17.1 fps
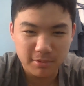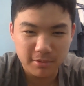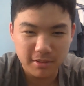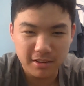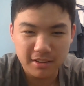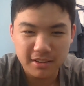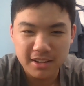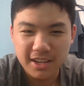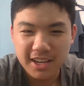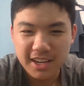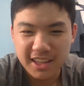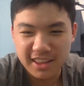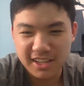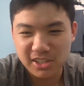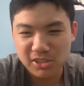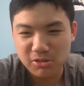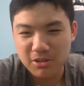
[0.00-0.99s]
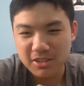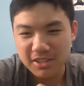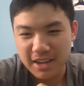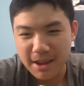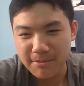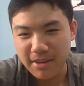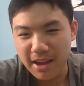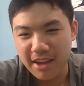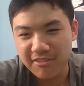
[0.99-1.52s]
but in this short
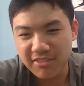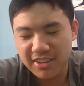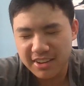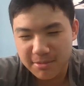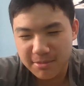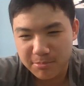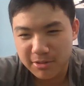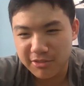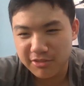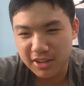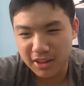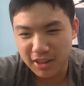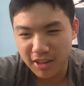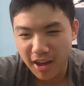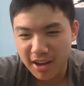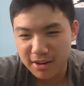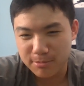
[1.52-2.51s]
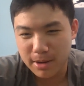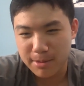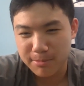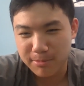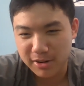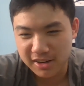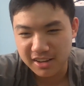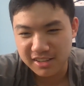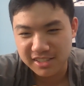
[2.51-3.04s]
time I've improved a lot in my
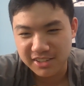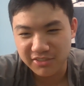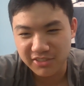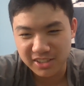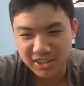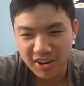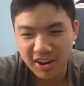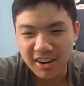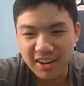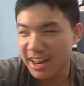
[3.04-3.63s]
percussive guitar,